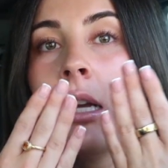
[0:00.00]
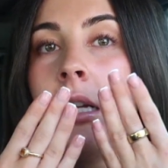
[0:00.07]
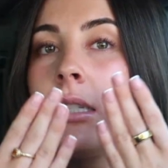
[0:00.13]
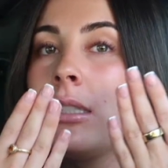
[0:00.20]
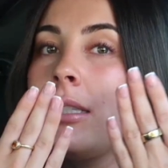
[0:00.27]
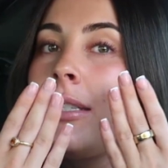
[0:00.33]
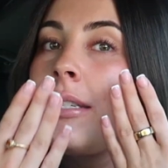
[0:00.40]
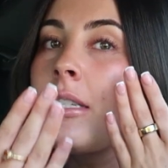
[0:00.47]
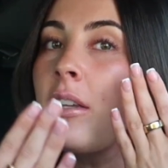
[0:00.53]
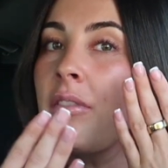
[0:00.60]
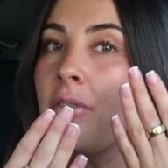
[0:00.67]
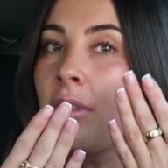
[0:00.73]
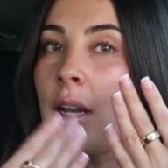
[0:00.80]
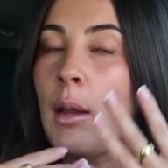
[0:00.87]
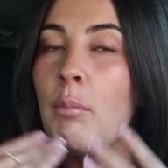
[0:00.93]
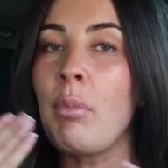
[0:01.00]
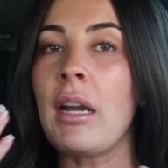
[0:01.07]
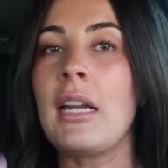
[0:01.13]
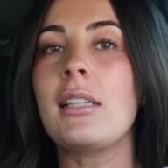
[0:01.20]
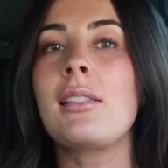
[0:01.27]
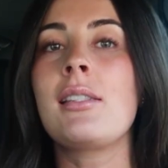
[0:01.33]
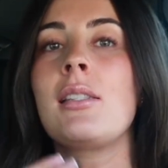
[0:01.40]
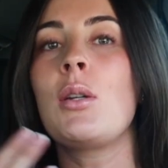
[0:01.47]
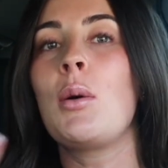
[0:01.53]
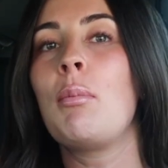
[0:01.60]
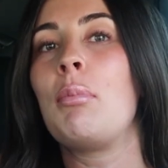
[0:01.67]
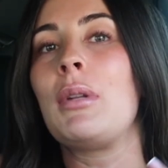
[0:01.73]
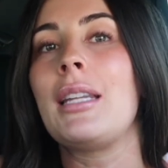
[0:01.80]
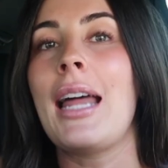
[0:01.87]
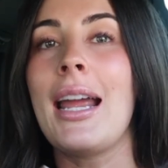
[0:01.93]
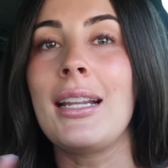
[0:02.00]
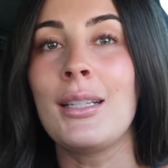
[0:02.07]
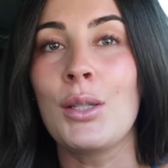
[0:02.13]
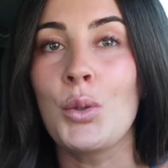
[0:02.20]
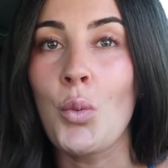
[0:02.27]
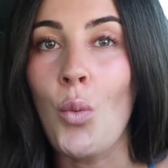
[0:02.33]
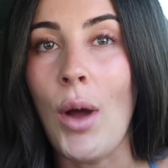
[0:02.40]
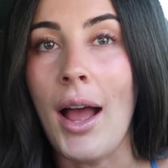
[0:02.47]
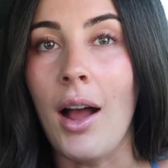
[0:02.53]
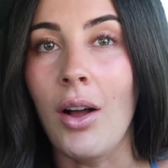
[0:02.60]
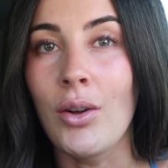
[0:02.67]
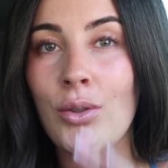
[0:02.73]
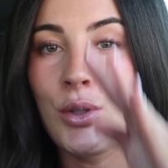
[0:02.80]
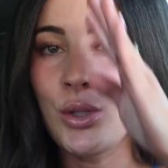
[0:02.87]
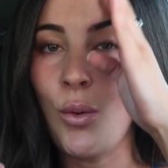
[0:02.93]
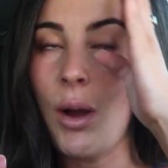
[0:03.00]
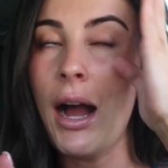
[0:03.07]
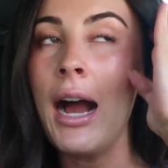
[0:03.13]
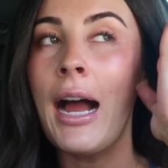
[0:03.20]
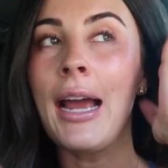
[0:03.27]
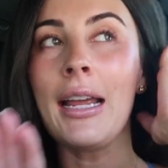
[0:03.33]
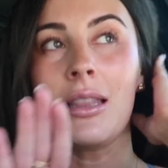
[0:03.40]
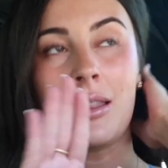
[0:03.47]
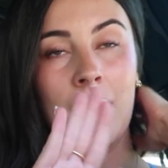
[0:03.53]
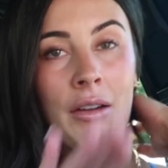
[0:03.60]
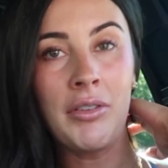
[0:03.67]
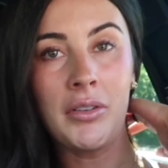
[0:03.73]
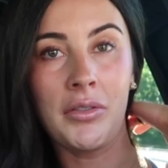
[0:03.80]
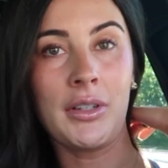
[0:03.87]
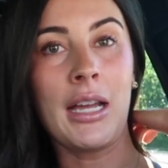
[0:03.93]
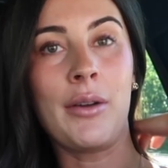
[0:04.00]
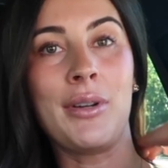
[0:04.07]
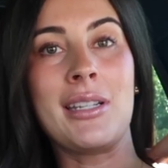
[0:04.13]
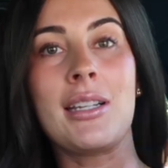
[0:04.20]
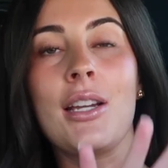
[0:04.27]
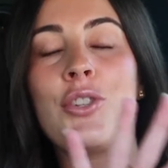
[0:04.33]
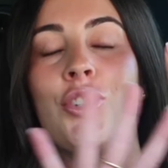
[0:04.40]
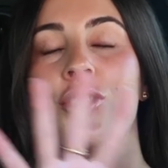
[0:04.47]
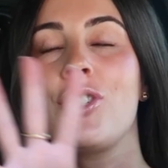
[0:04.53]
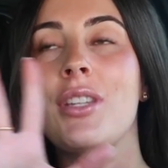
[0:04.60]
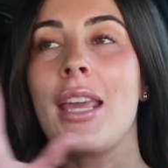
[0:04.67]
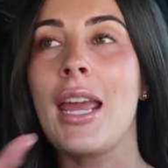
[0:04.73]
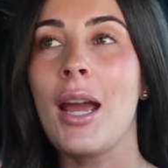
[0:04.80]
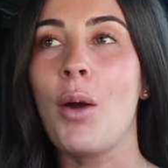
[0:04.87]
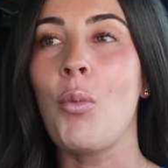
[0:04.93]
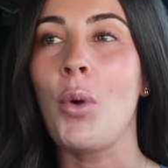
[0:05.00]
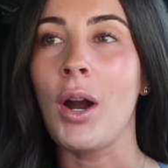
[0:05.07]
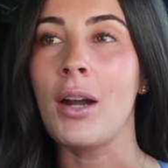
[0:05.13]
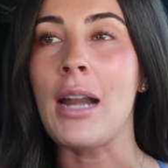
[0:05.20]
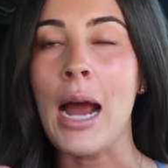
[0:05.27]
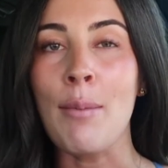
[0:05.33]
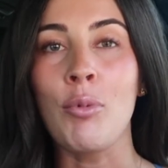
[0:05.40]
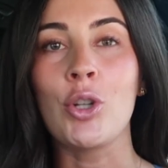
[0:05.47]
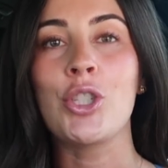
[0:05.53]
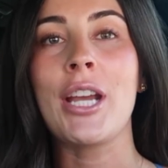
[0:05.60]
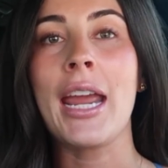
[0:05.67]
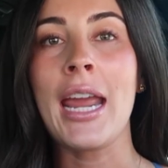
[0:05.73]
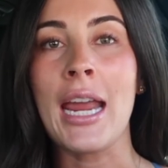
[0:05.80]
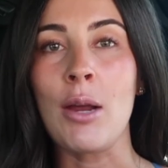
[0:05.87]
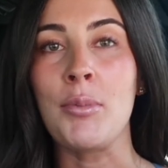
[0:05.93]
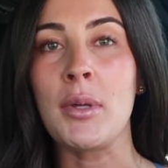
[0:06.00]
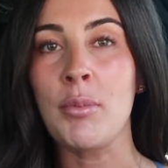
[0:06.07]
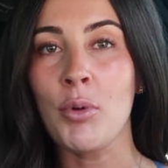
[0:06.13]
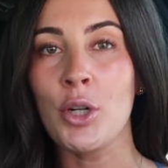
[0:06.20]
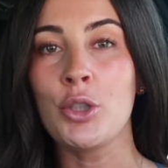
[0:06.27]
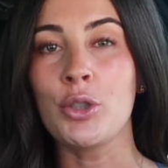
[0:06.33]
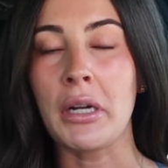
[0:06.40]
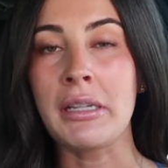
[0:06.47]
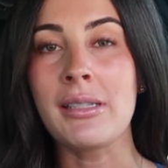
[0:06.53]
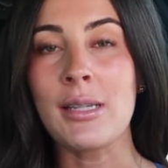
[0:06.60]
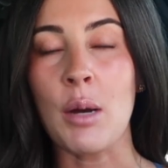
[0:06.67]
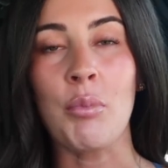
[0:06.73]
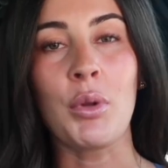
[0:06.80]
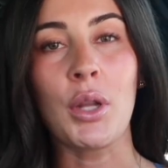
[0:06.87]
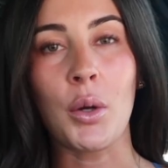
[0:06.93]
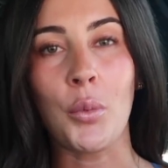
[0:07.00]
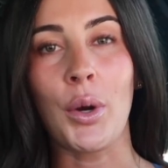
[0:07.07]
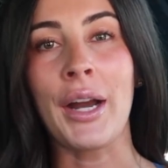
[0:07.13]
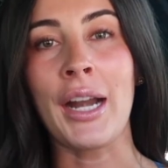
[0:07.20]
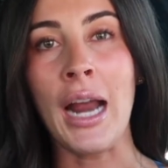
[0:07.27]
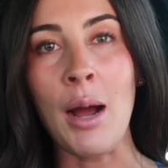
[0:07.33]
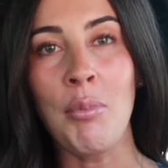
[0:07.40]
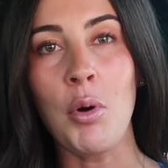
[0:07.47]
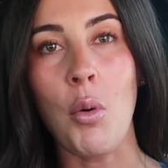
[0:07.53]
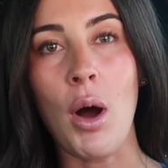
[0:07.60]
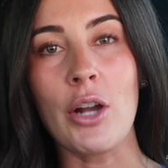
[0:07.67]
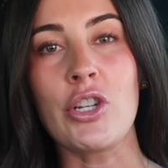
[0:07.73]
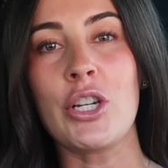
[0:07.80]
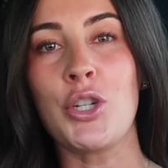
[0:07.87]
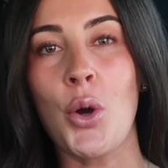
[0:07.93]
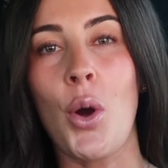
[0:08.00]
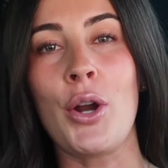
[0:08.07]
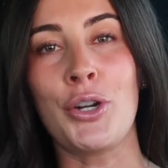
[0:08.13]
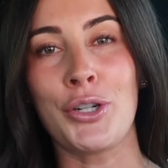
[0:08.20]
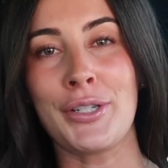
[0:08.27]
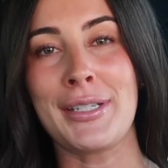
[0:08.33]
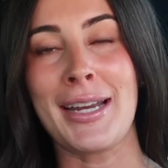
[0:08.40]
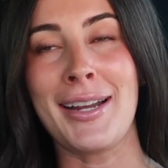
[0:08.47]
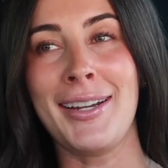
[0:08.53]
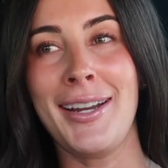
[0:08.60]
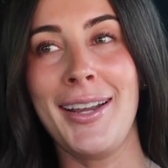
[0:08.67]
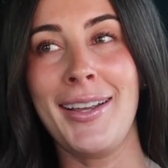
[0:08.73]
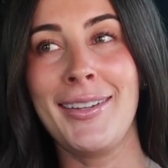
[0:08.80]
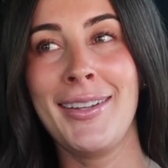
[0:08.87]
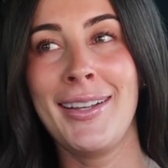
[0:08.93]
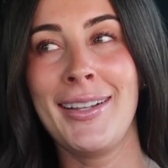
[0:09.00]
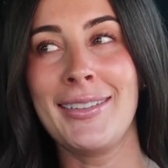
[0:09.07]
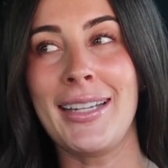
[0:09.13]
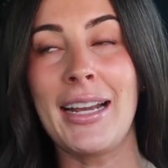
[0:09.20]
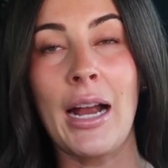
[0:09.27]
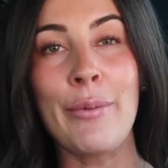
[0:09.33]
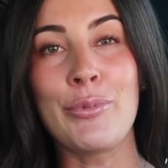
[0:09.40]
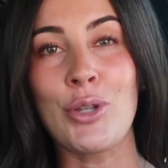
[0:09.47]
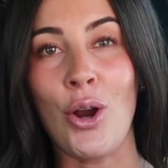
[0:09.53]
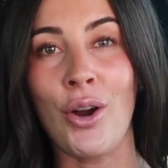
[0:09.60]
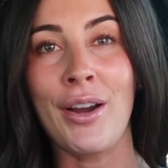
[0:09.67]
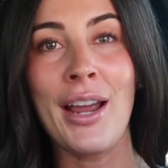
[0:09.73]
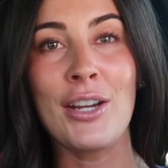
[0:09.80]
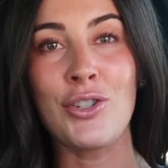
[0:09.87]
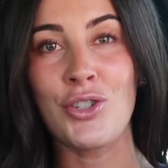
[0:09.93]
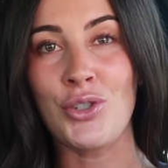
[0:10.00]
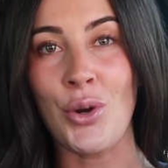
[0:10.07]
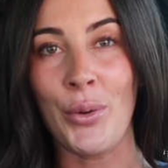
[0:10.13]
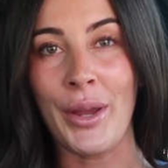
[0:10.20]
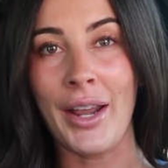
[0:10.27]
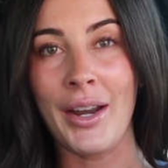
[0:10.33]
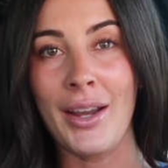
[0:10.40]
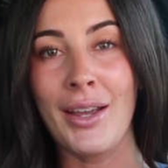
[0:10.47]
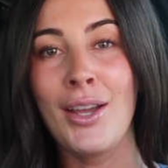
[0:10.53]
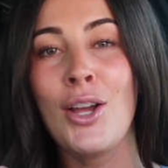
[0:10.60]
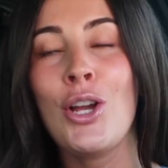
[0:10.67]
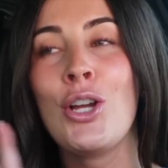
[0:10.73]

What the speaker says: It's different, but it still blends well. So I love it for that reason, because you just can't wear an Apple Watch. Like I hate when people are dressed up and they're wearing an Apple Watch. I don't understand it. Like, I'm sorry, I just don't get it.